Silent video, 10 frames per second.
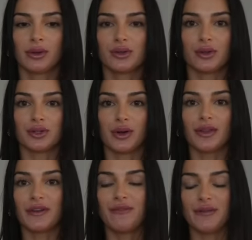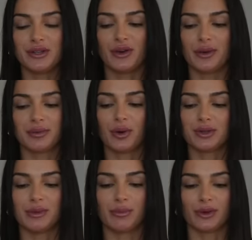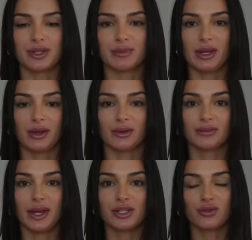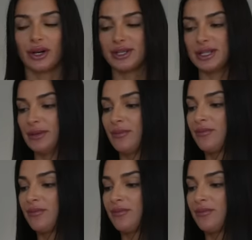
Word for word: So it's around like 50 grams of protein per this meal. That's crazy.